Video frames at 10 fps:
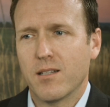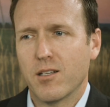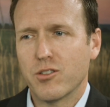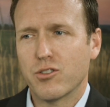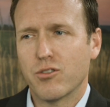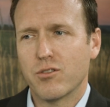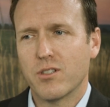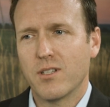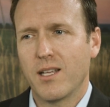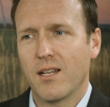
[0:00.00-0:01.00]
A
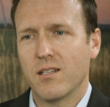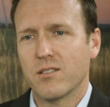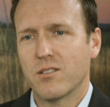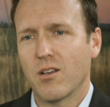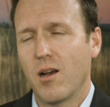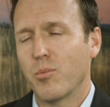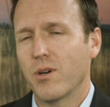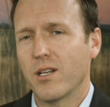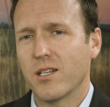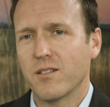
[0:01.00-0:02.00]
surgeon that is
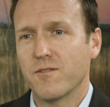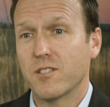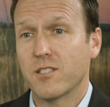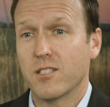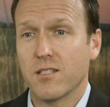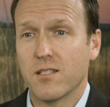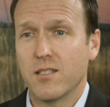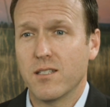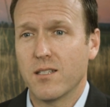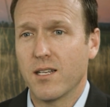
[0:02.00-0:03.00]
operating a
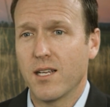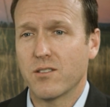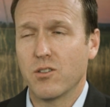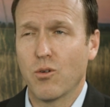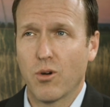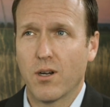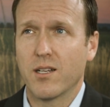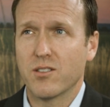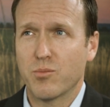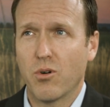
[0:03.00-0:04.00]
facility that has an
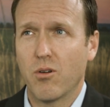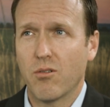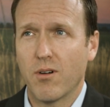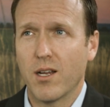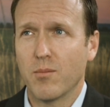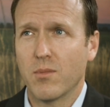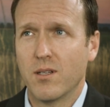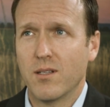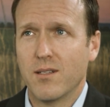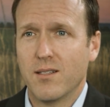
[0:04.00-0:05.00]
organized program
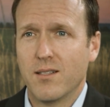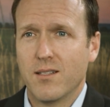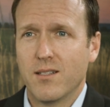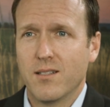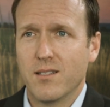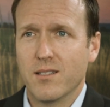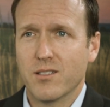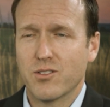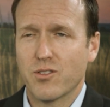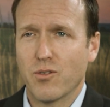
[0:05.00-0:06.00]
is